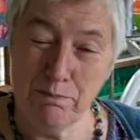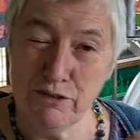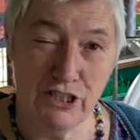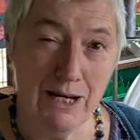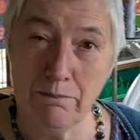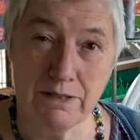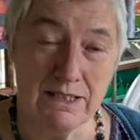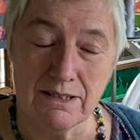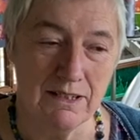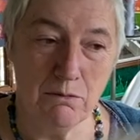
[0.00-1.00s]

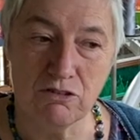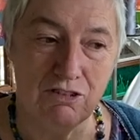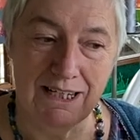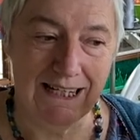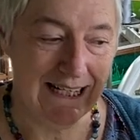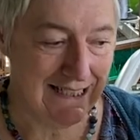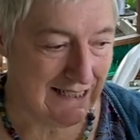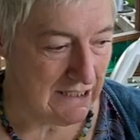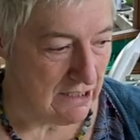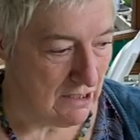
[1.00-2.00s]
chips, and it was really easy
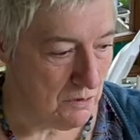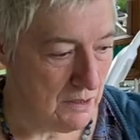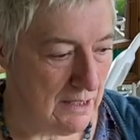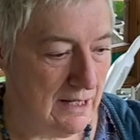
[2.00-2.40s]
to do